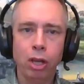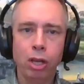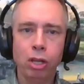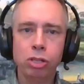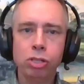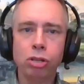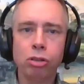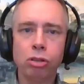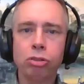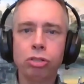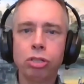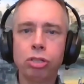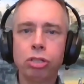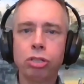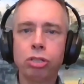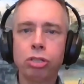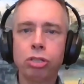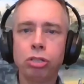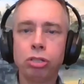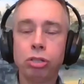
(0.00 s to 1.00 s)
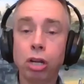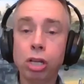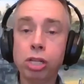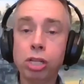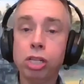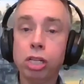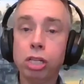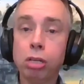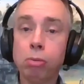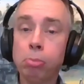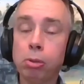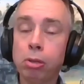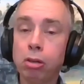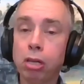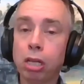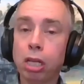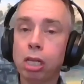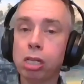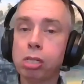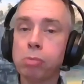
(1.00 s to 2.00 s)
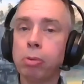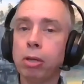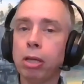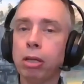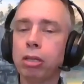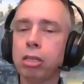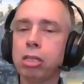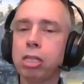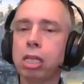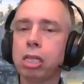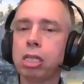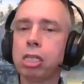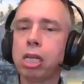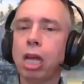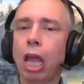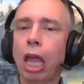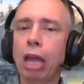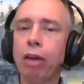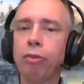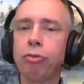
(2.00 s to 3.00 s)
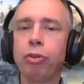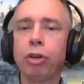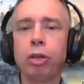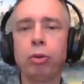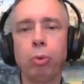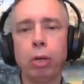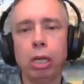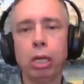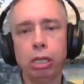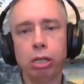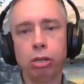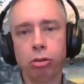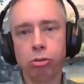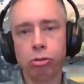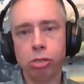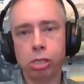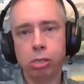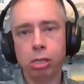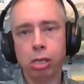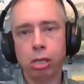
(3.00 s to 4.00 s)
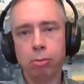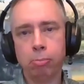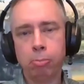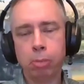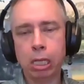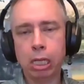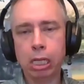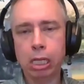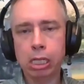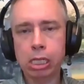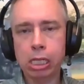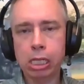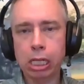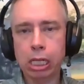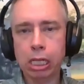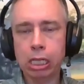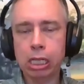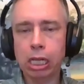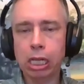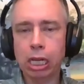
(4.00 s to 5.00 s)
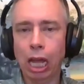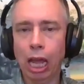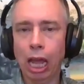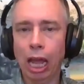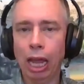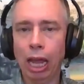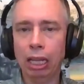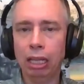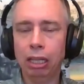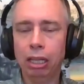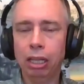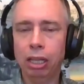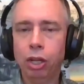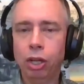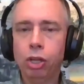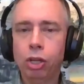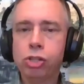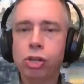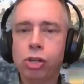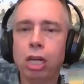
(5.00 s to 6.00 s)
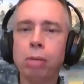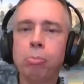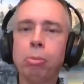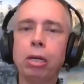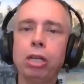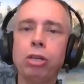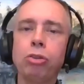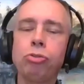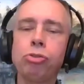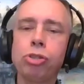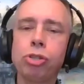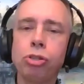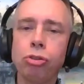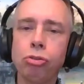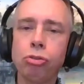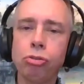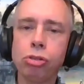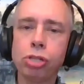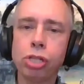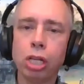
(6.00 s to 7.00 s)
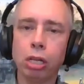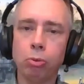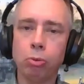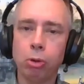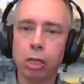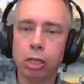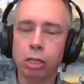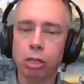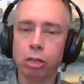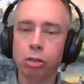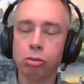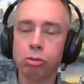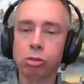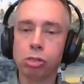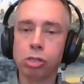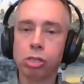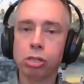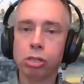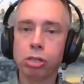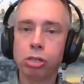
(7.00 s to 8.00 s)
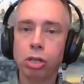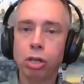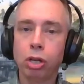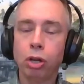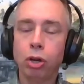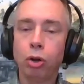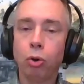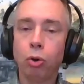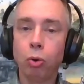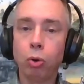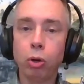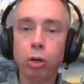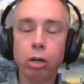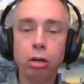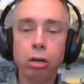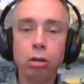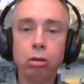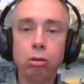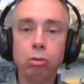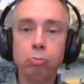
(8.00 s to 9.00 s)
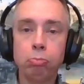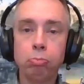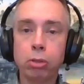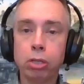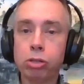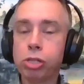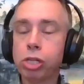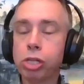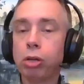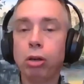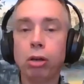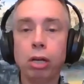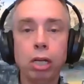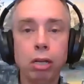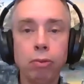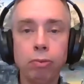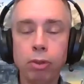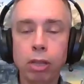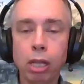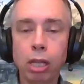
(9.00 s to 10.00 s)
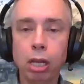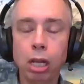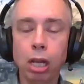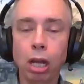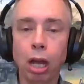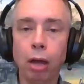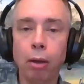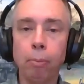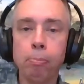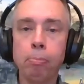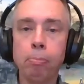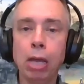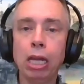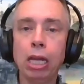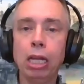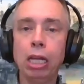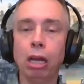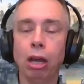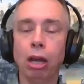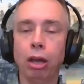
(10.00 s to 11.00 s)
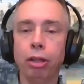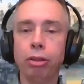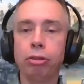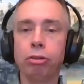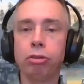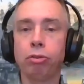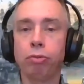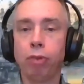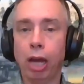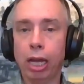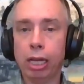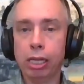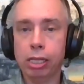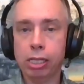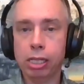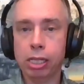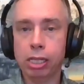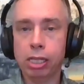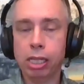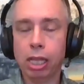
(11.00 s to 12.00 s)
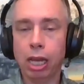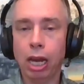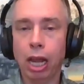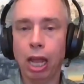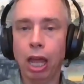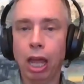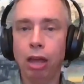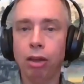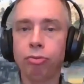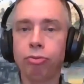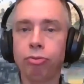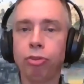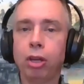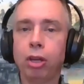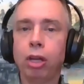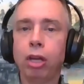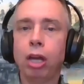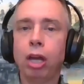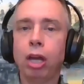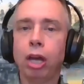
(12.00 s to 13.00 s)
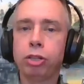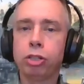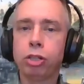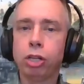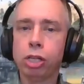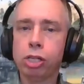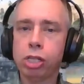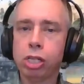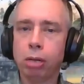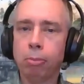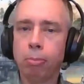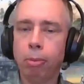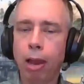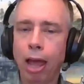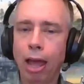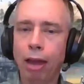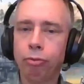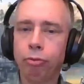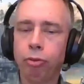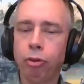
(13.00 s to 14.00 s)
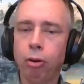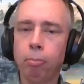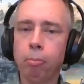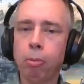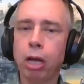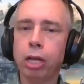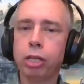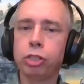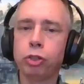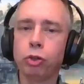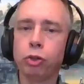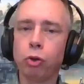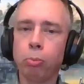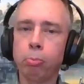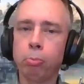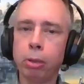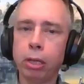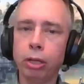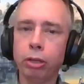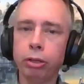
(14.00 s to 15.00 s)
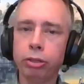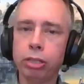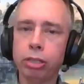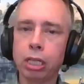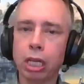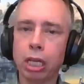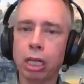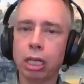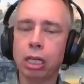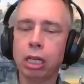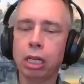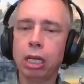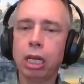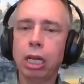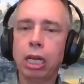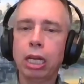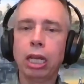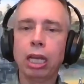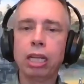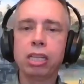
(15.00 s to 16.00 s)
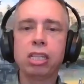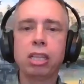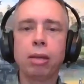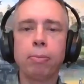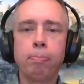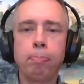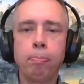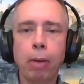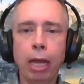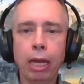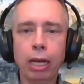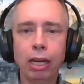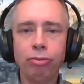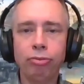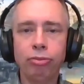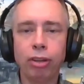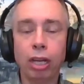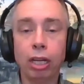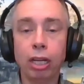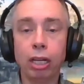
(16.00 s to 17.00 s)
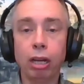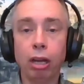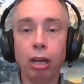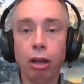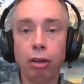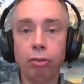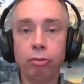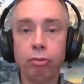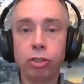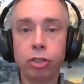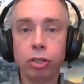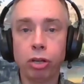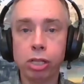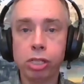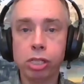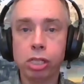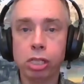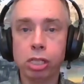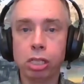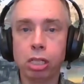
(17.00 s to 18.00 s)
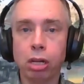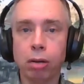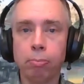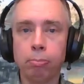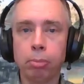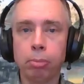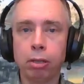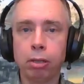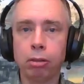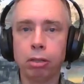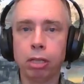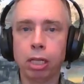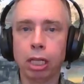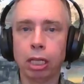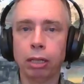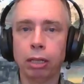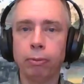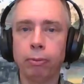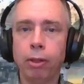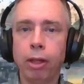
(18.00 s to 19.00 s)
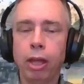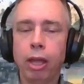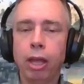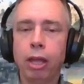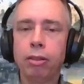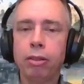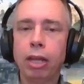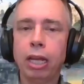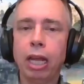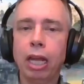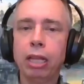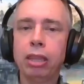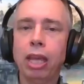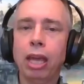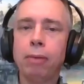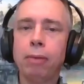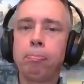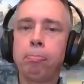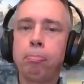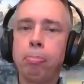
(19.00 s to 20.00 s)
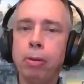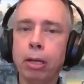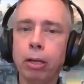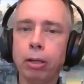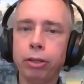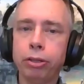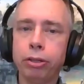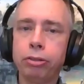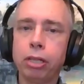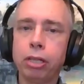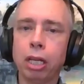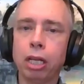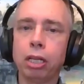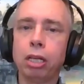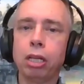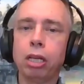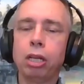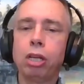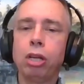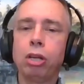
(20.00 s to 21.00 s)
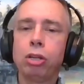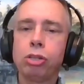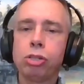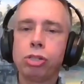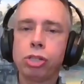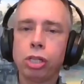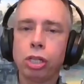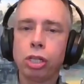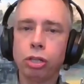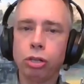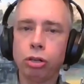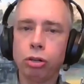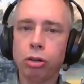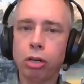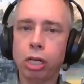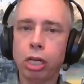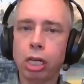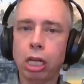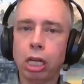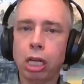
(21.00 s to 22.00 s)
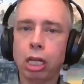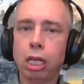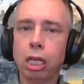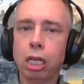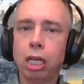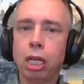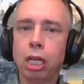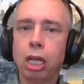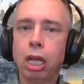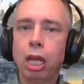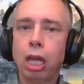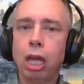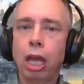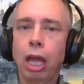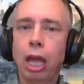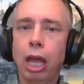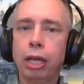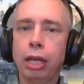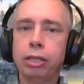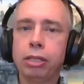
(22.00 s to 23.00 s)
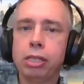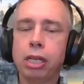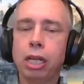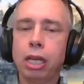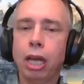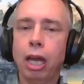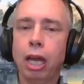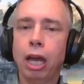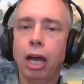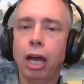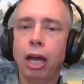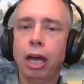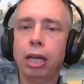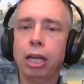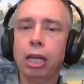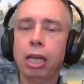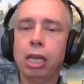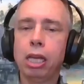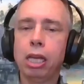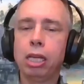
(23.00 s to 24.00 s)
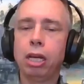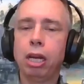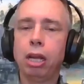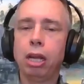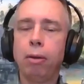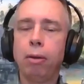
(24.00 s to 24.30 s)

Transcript: So trusted computing is built into every Windows P C today. So anybody who's using Windows or using any of the many other devices that have a trusted platform module built in gets the benefit of trusted computing. They get that built-in security, and uh, it